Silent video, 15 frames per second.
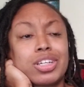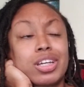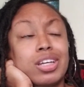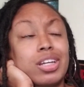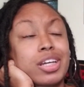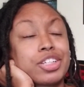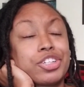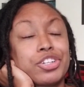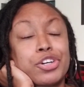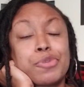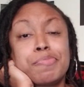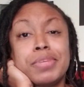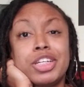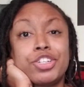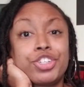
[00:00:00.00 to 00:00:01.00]
Connection don't
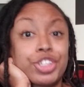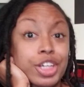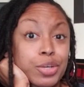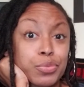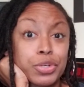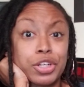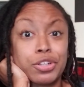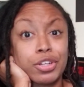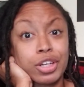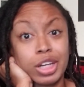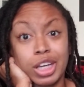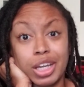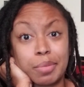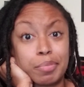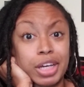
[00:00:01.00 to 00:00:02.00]
mean shit when you're looking at
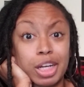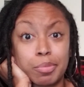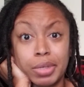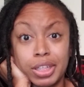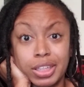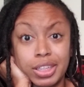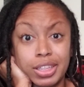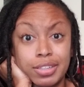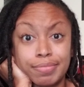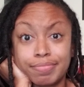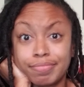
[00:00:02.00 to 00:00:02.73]
compatibility.